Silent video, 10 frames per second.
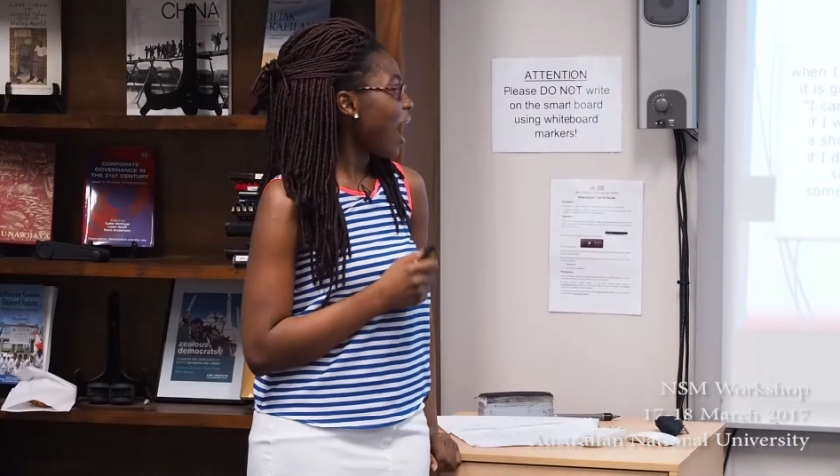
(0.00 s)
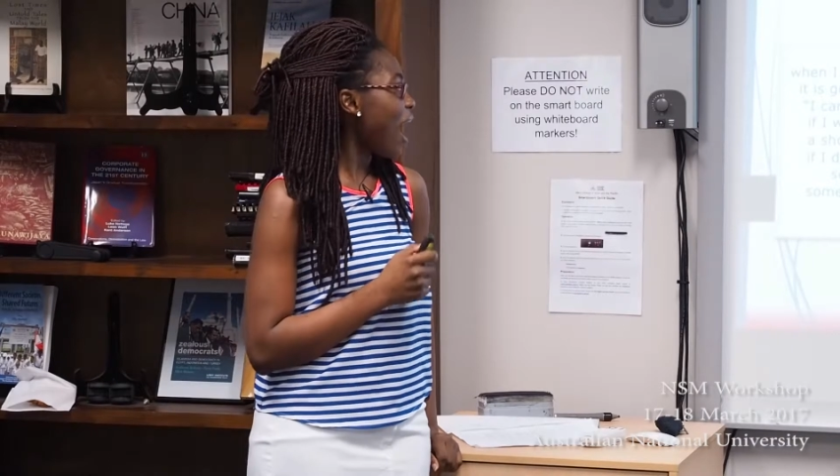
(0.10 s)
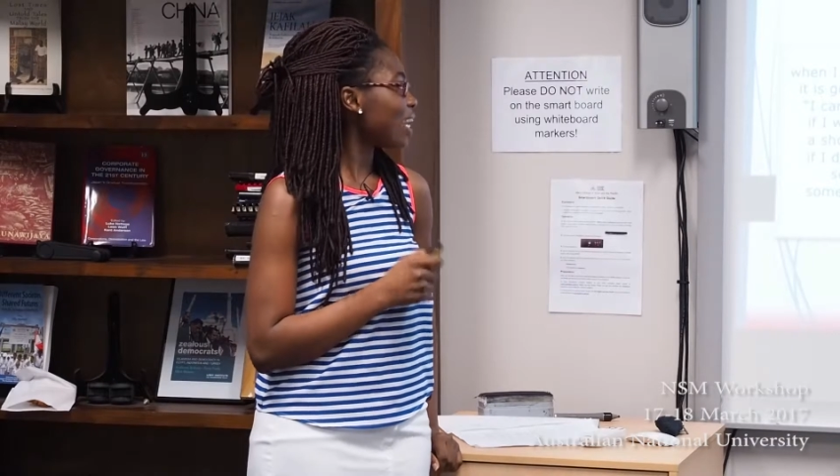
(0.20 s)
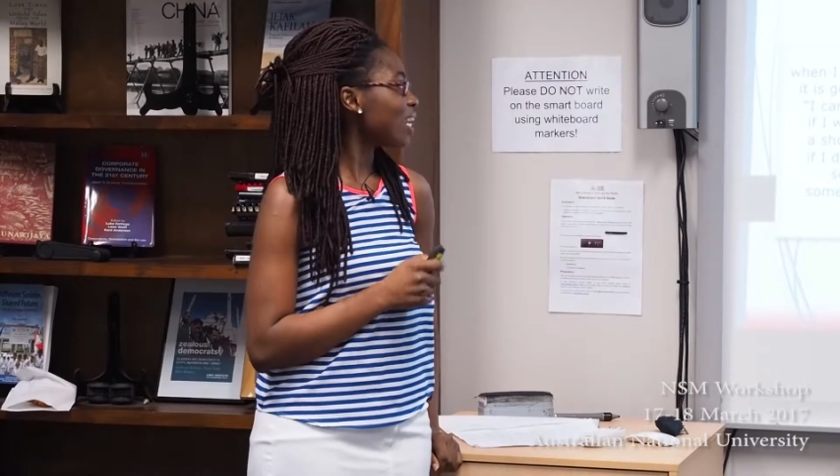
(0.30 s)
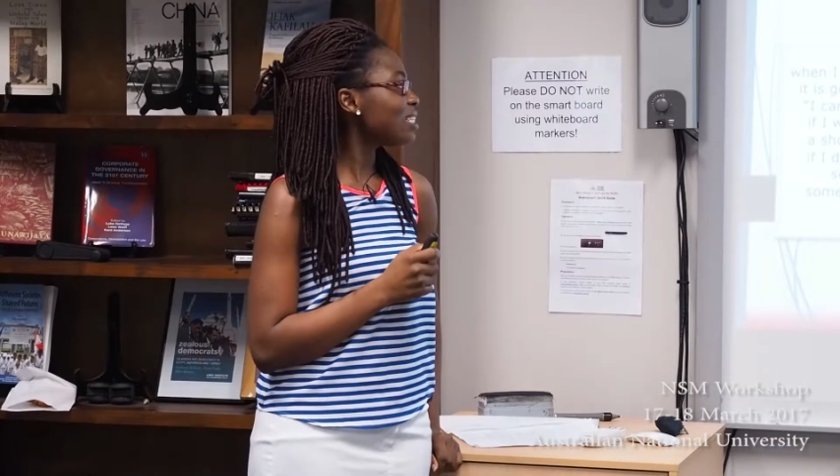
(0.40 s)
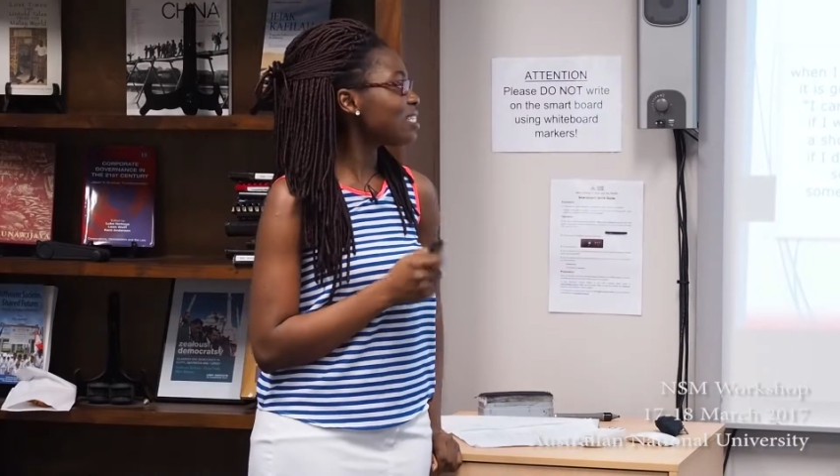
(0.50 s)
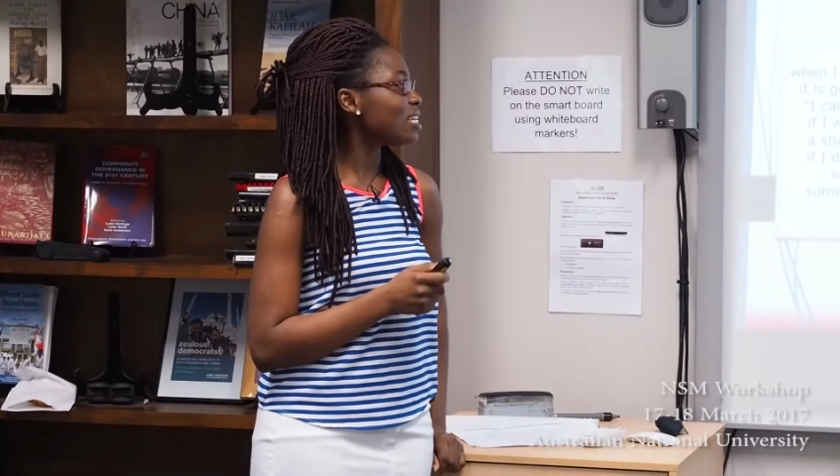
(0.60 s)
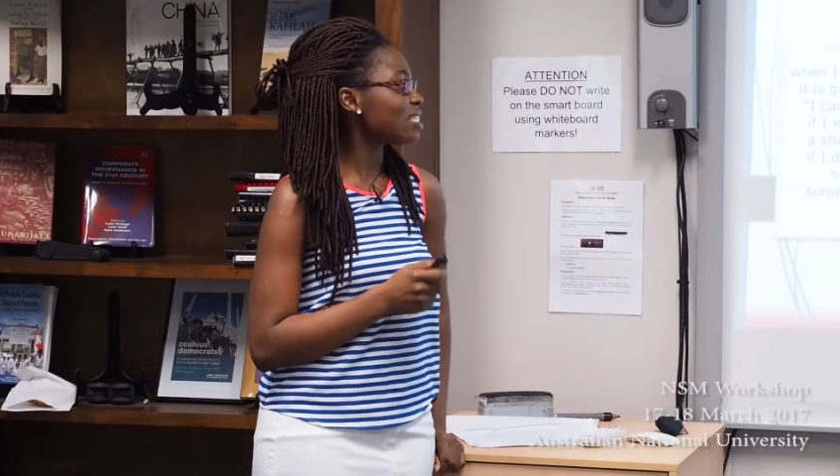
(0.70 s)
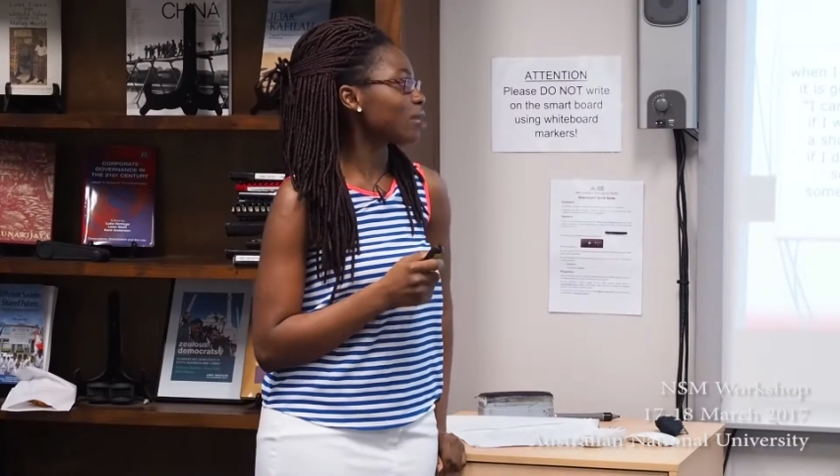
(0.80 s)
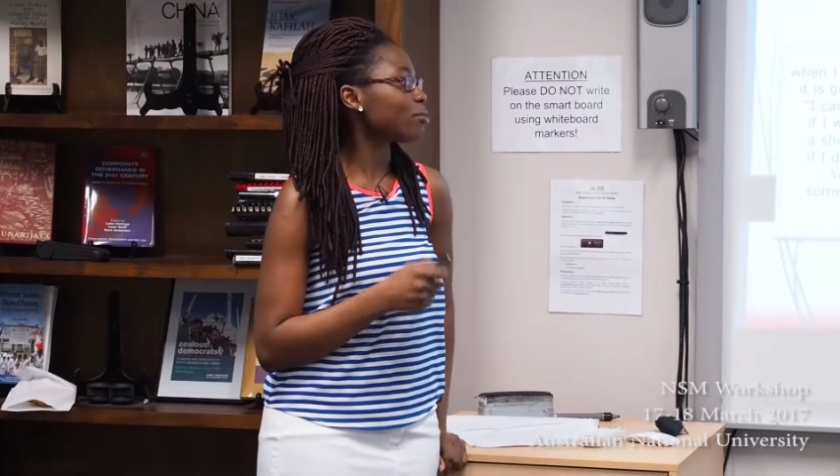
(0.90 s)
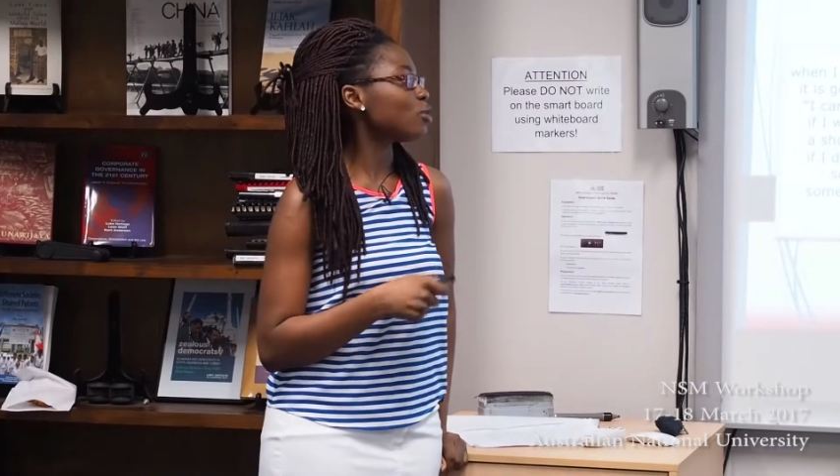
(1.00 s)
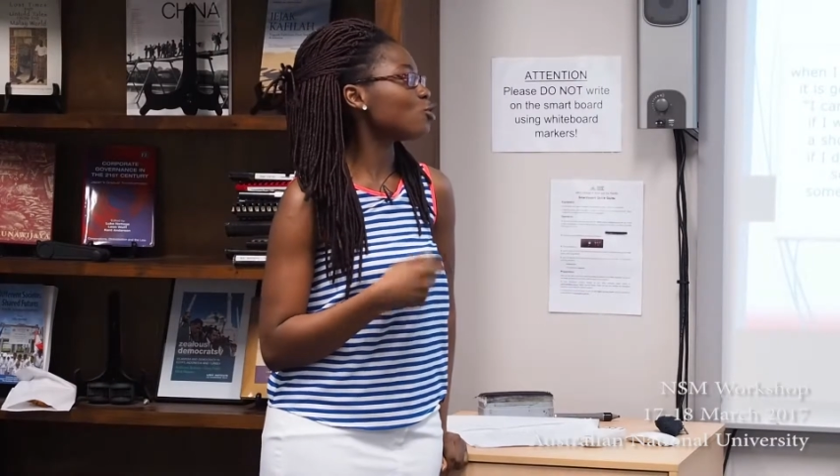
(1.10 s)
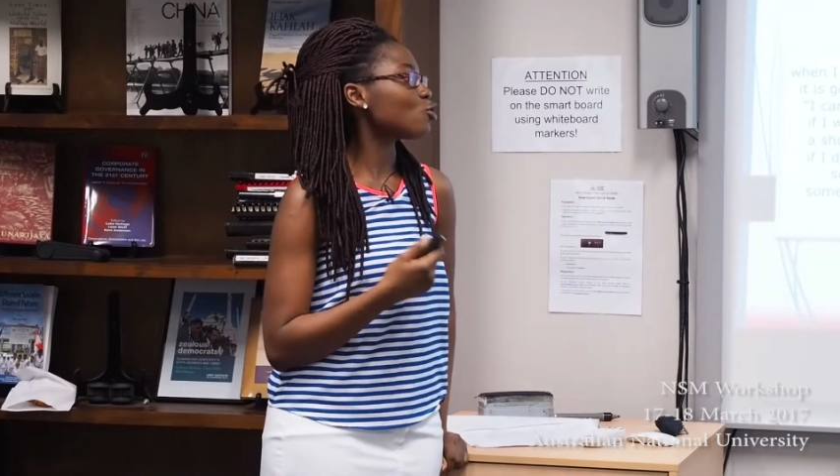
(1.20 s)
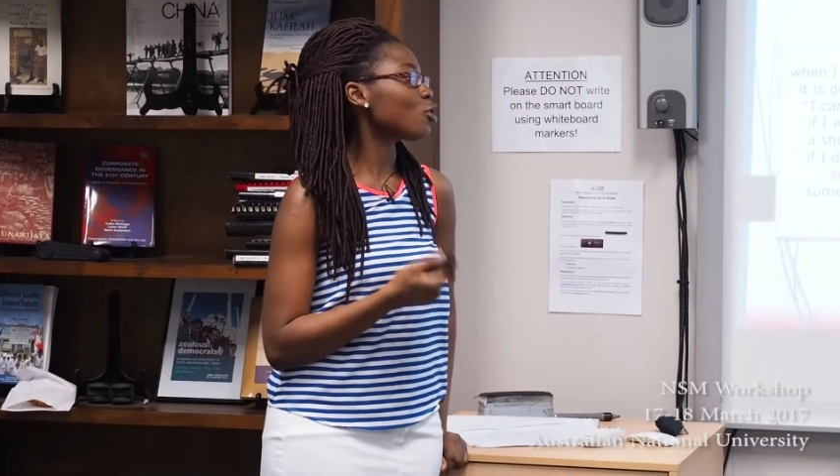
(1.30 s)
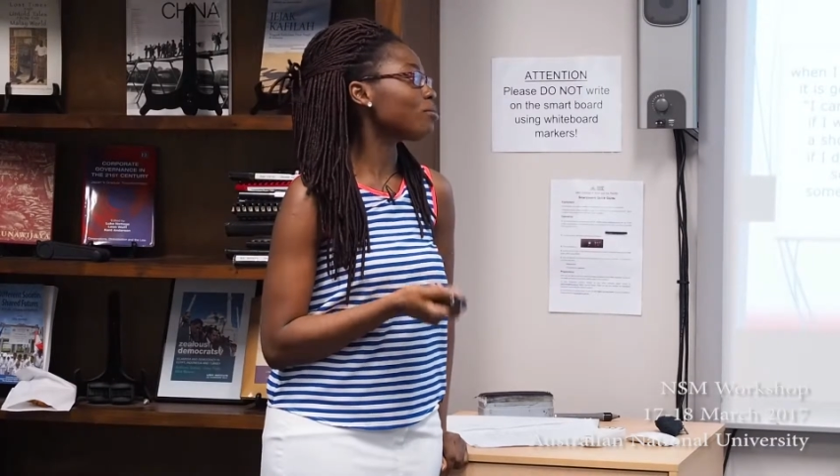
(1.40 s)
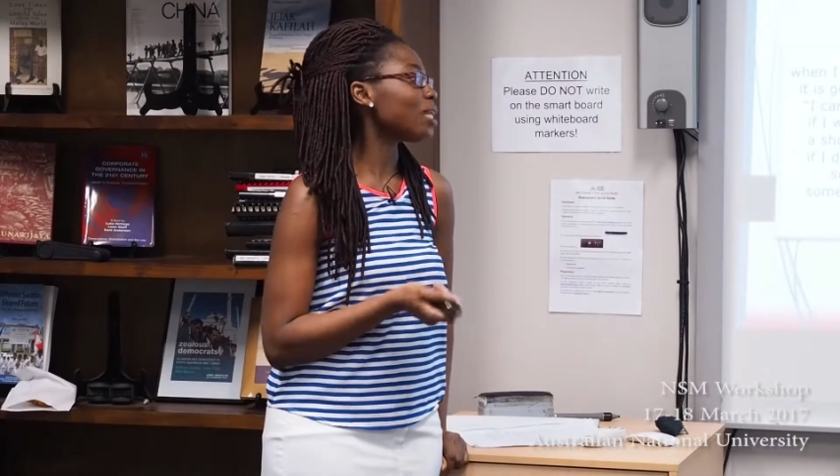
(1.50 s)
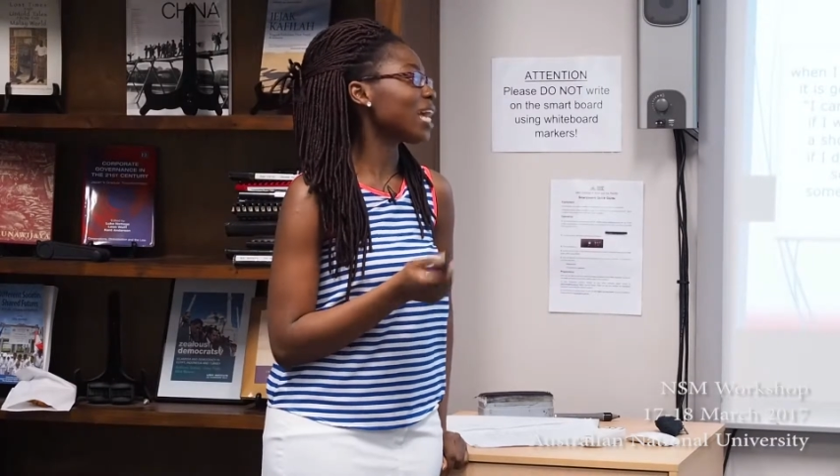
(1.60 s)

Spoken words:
I can't say something to Toby